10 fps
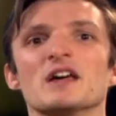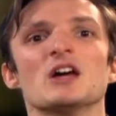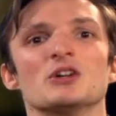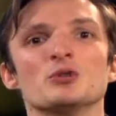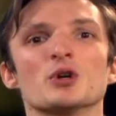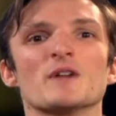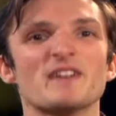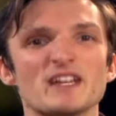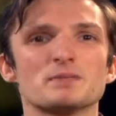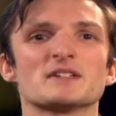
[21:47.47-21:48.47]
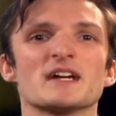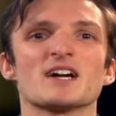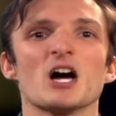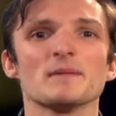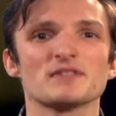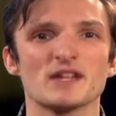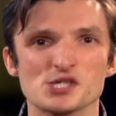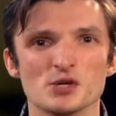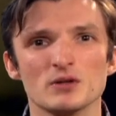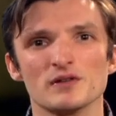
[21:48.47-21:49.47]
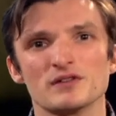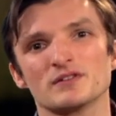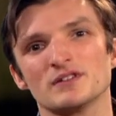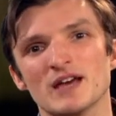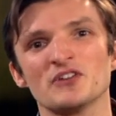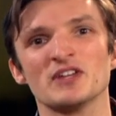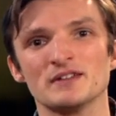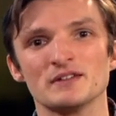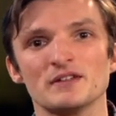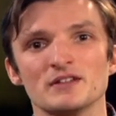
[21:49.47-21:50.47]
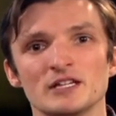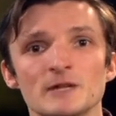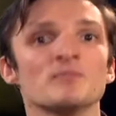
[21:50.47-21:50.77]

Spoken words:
you can go to facebook.com/Studio67NCC,